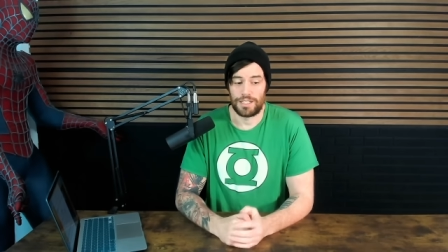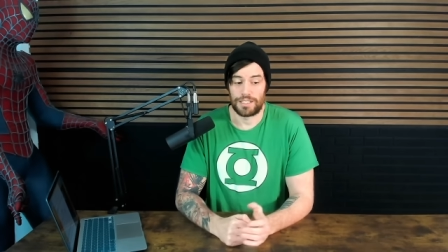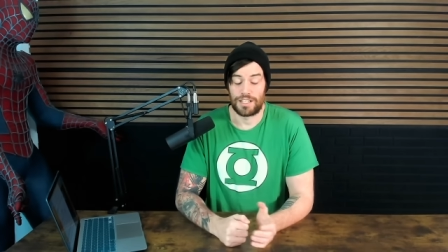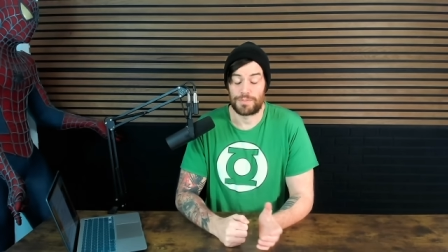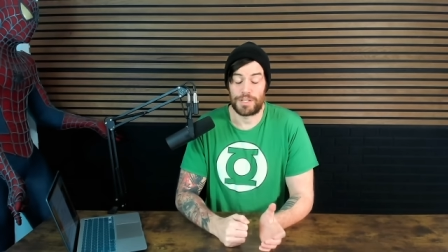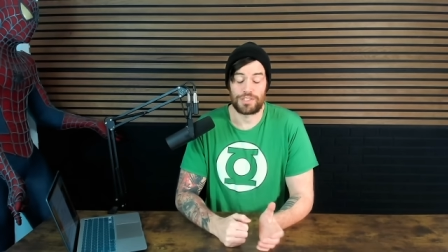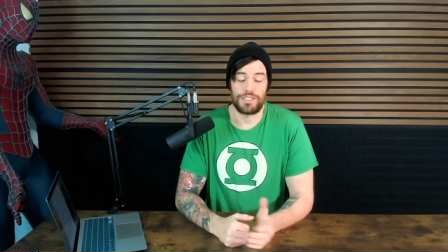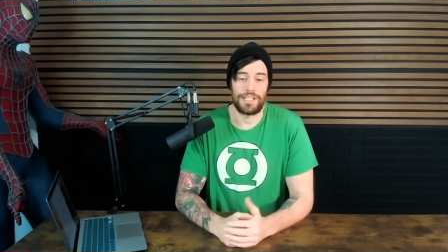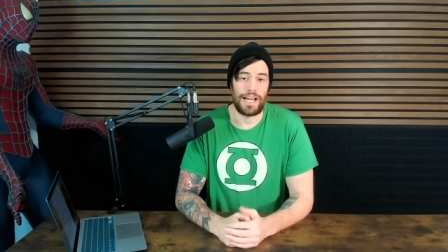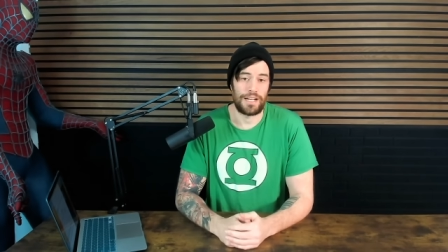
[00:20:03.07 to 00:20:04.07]

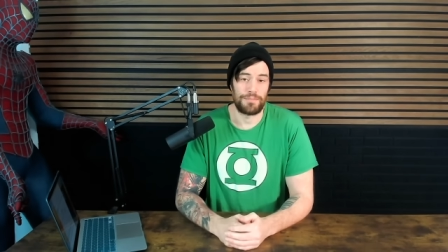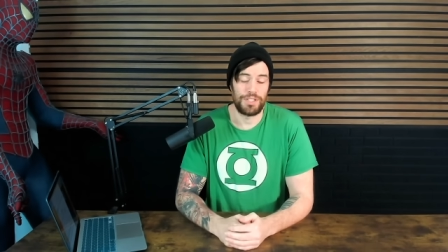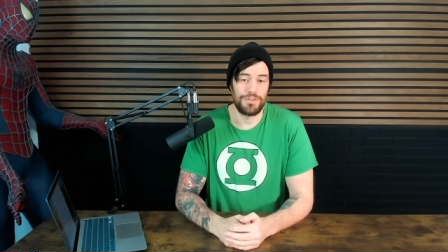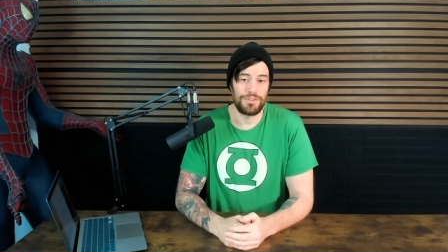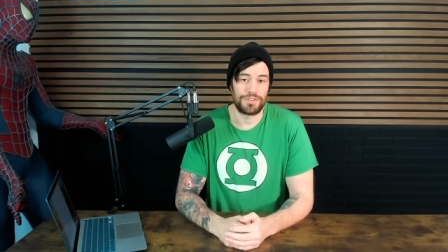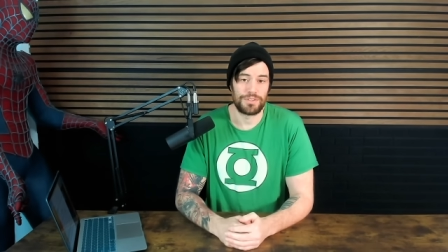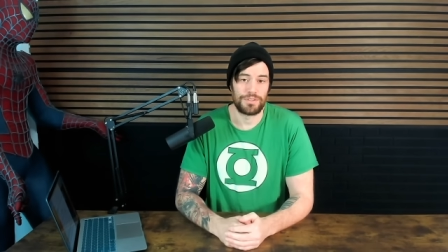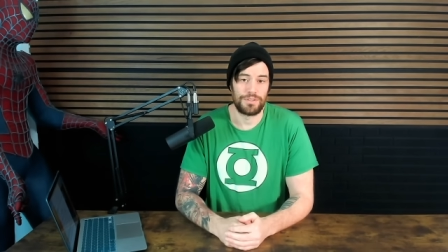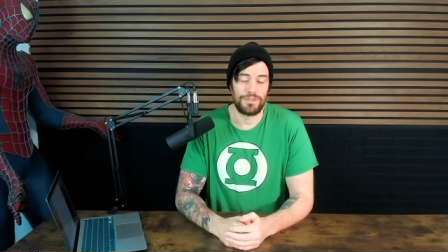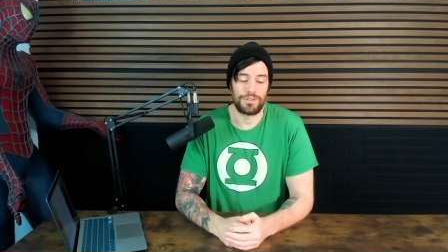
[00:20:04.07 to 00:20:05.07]
especially Adam Hughes,
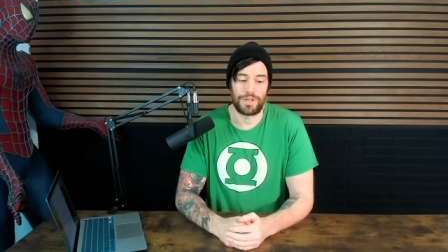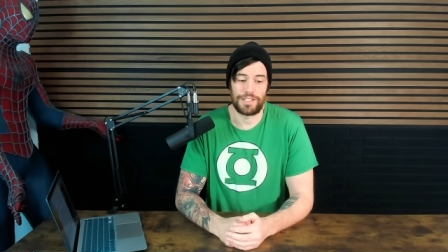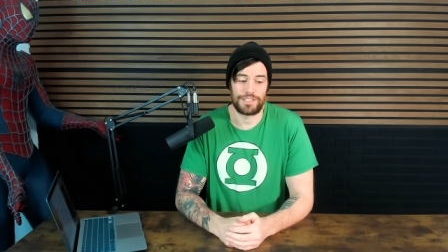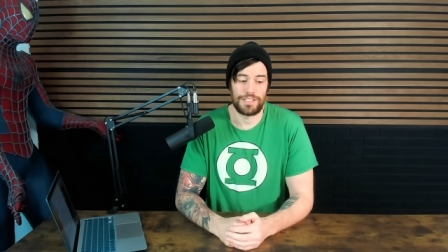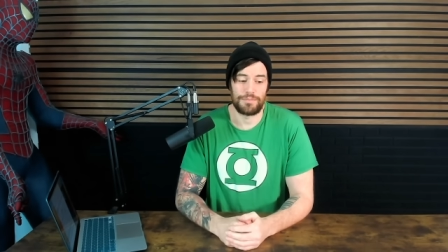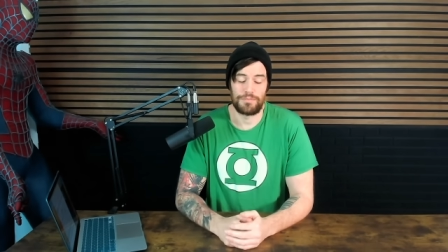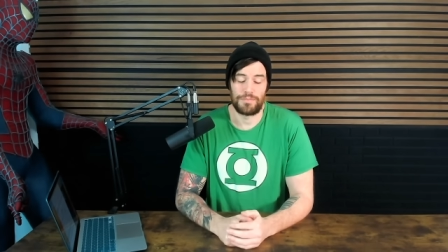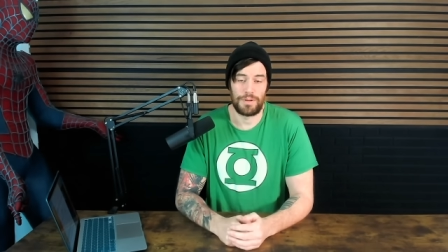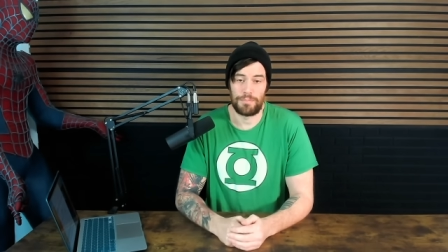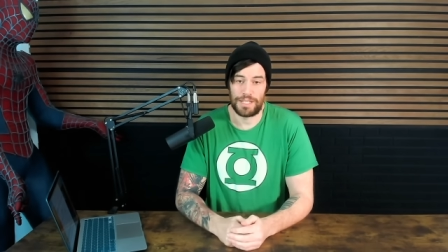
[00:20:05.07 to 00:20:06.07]
who credits him
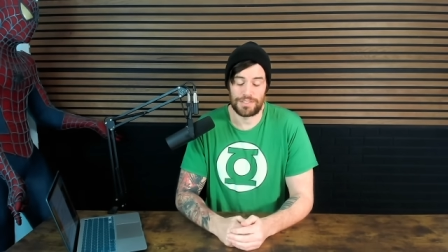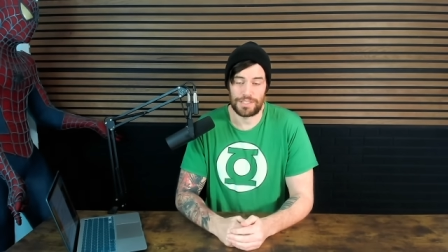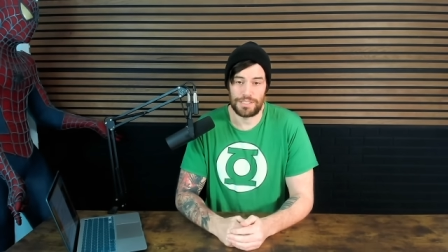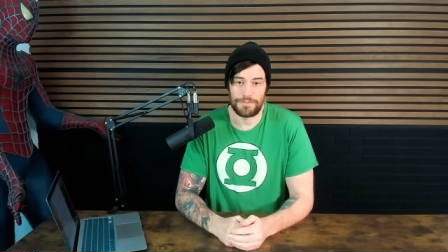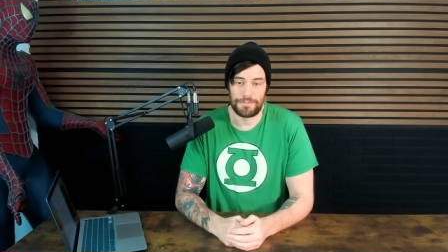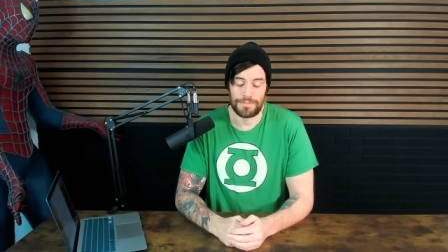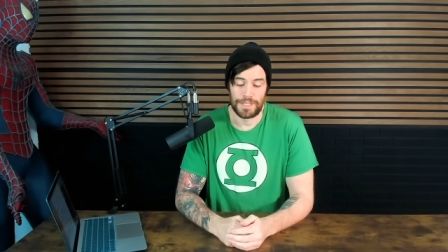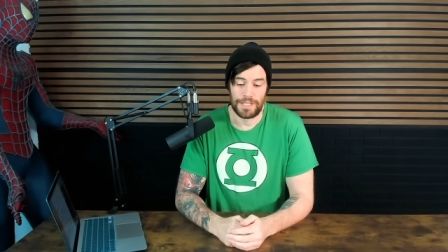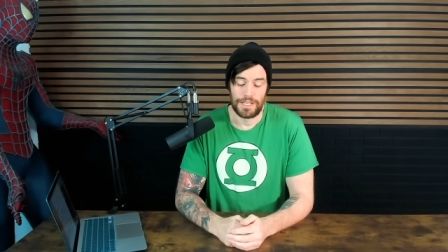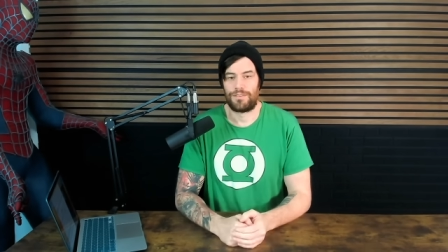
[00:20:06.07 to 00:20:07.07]
immensely.
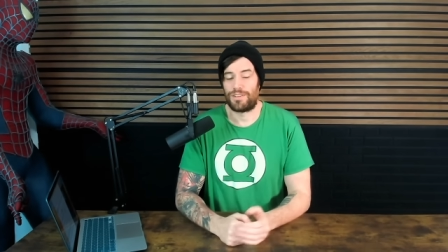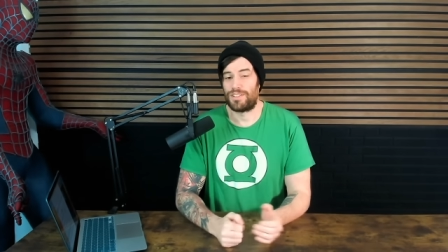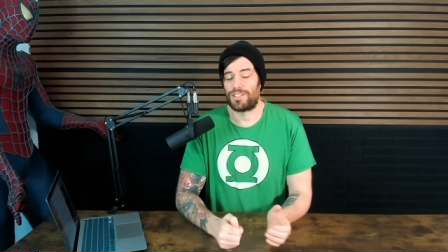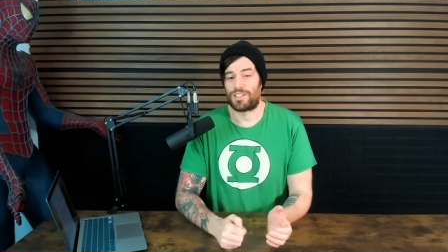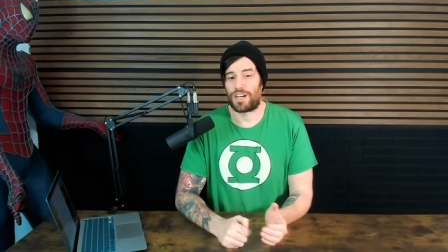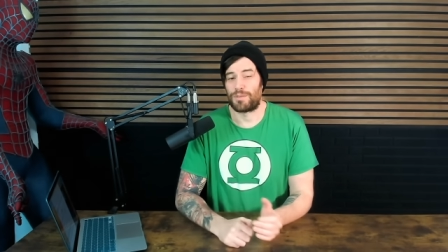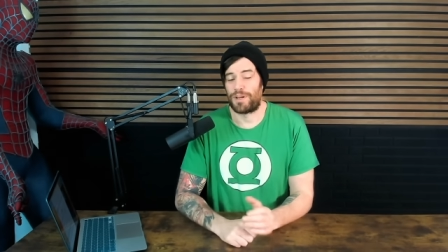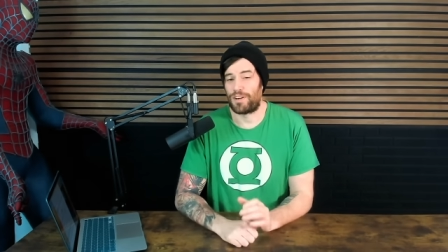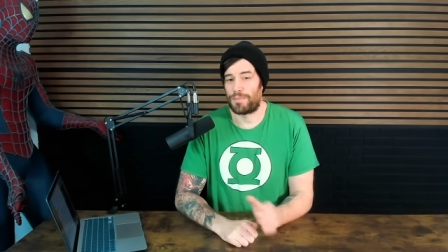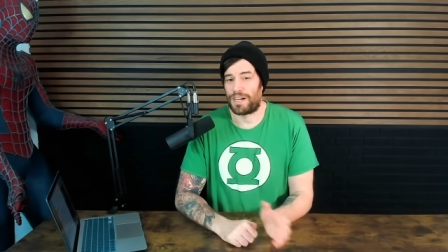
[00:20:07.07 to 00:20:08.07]
There is a
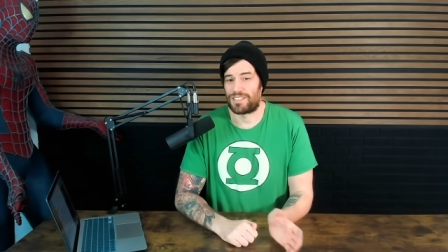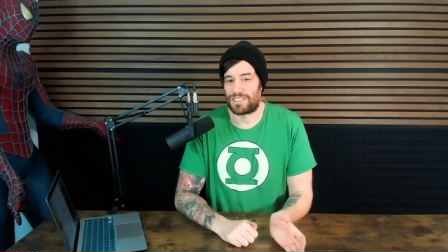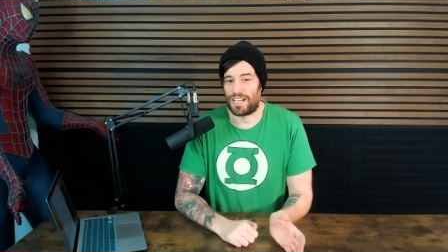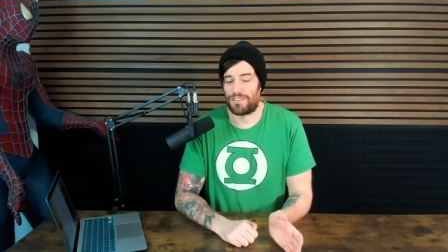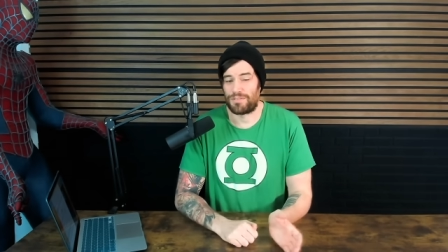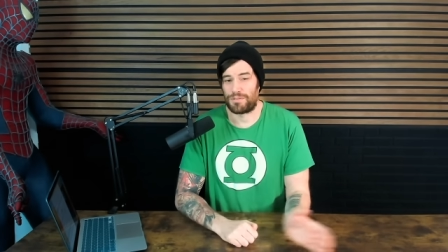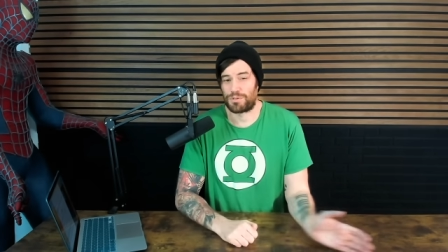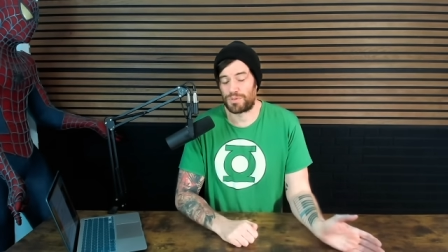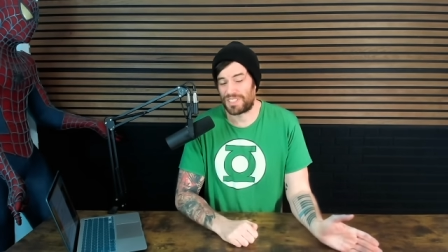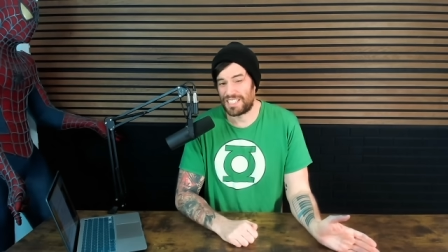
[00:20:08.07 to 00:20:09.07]
documentary about his life. It was
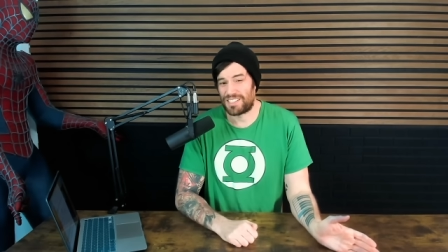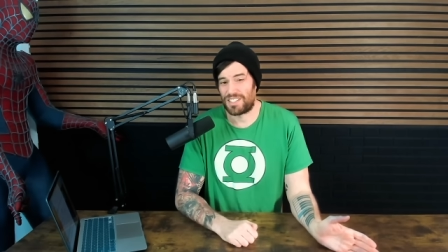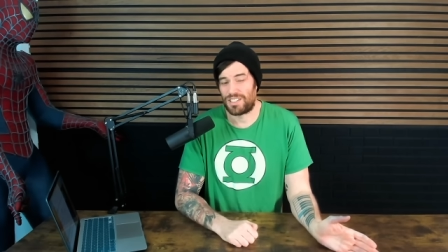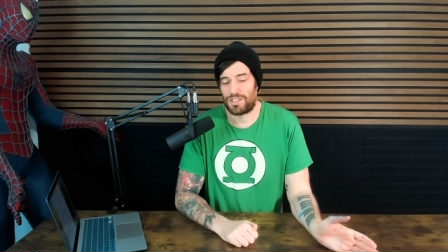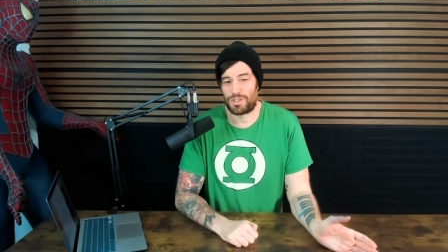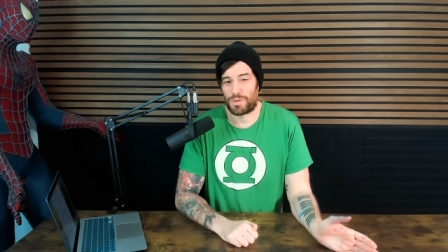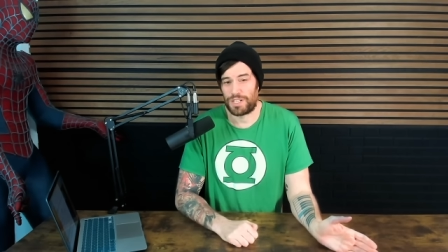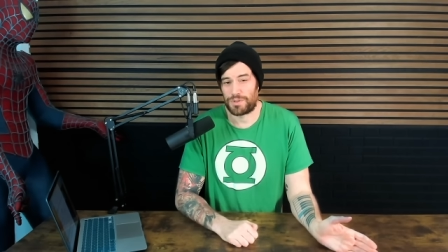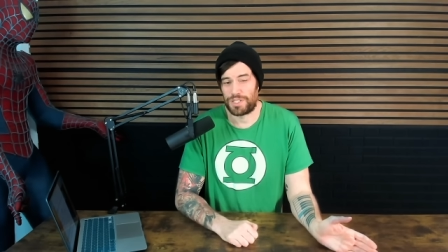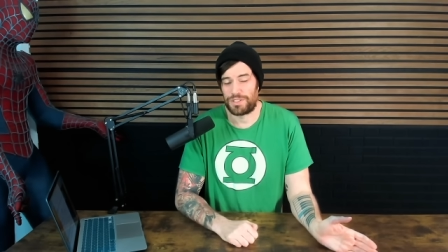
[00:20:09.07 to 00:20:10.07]
released in
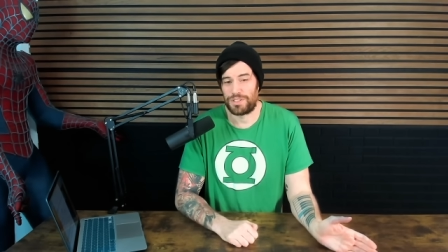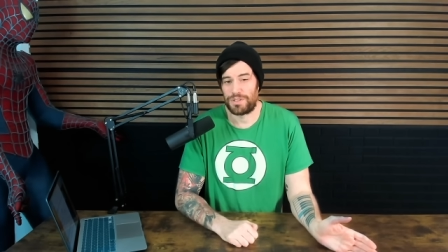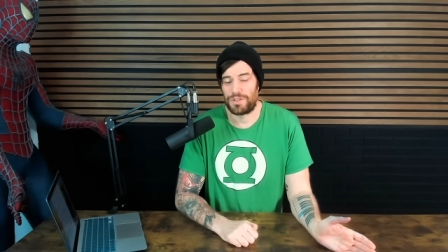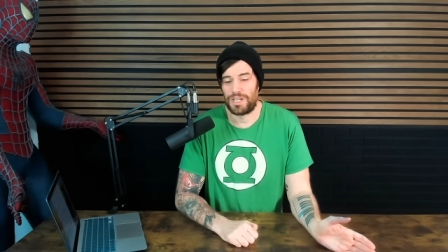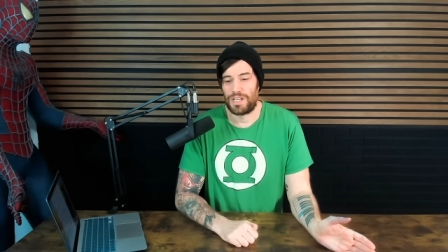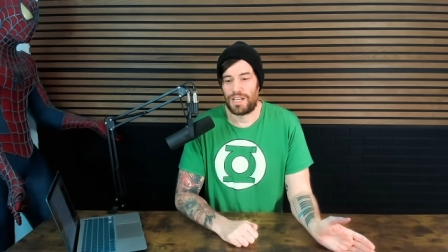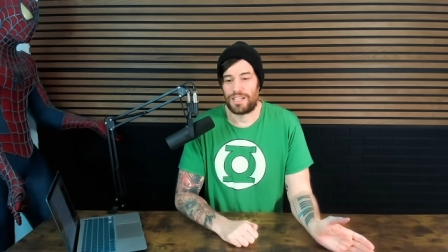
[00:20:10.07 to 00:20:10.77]
2022. It's